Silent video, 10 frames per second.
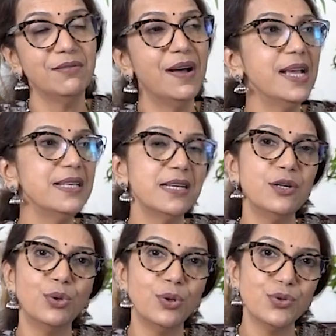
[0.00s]
Why is
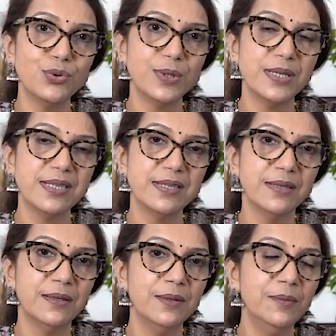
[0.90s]
it tortuous?
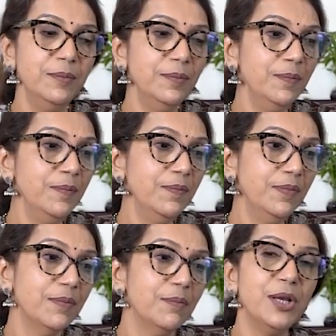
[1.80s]

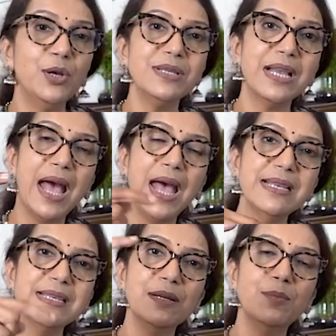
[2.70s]
Because
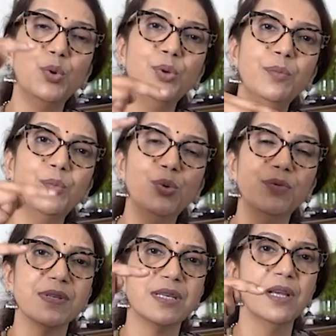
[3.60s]
as the bone
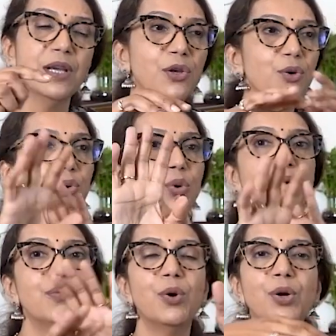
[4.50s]
moves, you
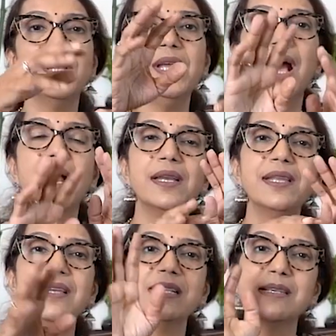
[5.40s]
don't want the
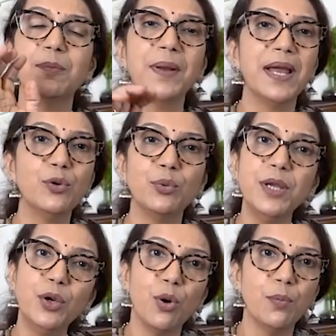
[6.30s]
arterial supply to
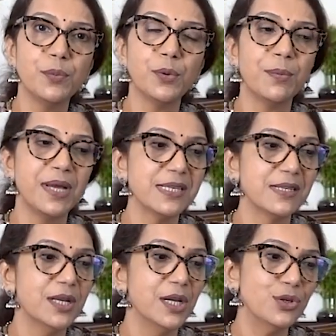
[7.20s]
be
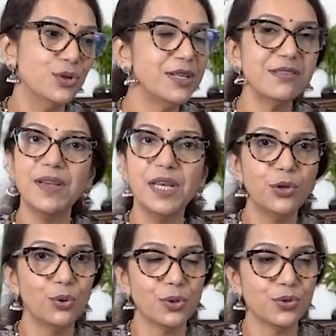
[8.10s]
compromised. So it's very
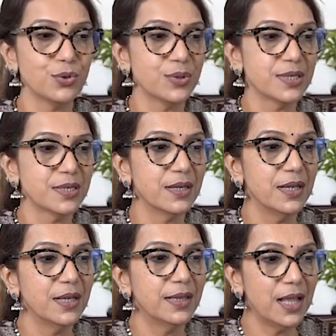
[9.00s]
tortuous.
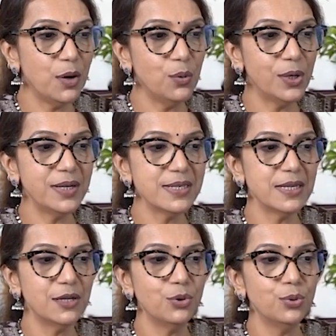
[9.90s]
Now what does
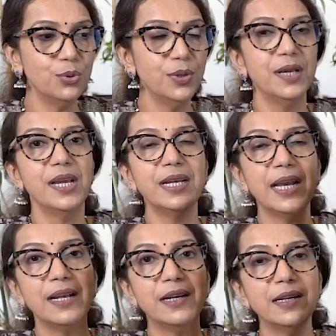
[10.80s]
it do? It
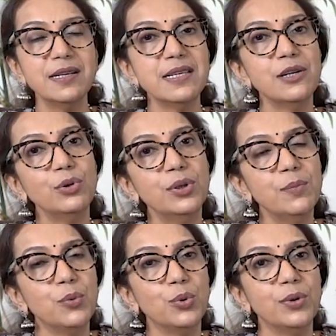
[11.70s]
enters into the
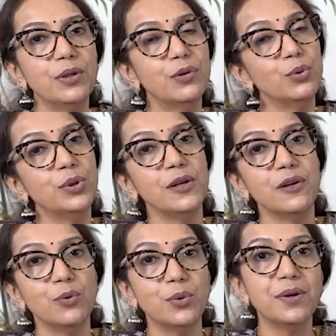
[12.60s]
bone through the
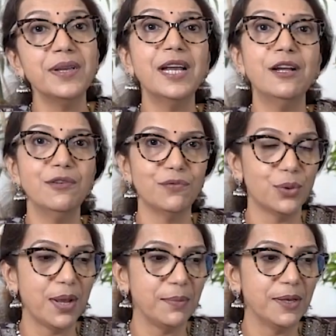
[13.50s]
nutrient
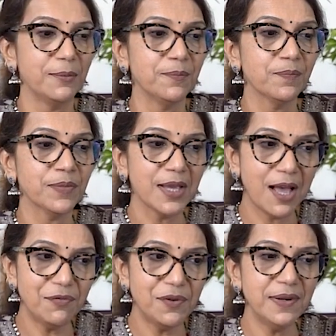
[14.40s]
foramen.
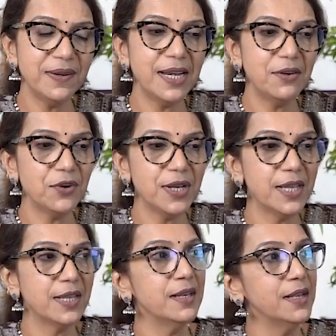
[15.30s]
After entering
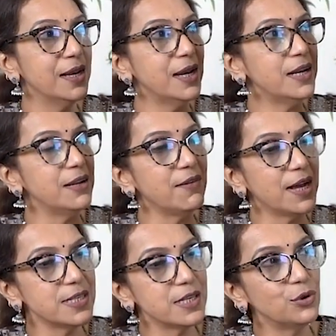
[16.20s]
in, it
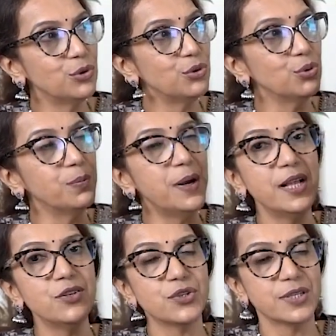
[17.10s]
divides into 2
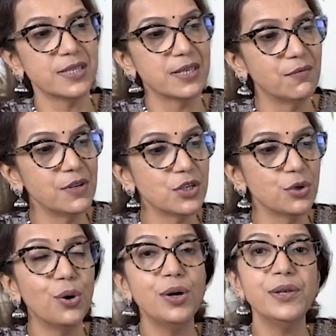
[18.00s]
branches, which are
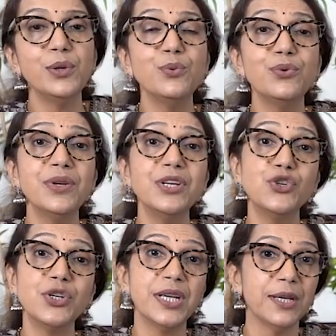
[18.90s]
called
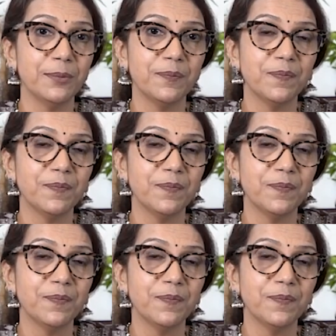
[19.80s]
nutritiae.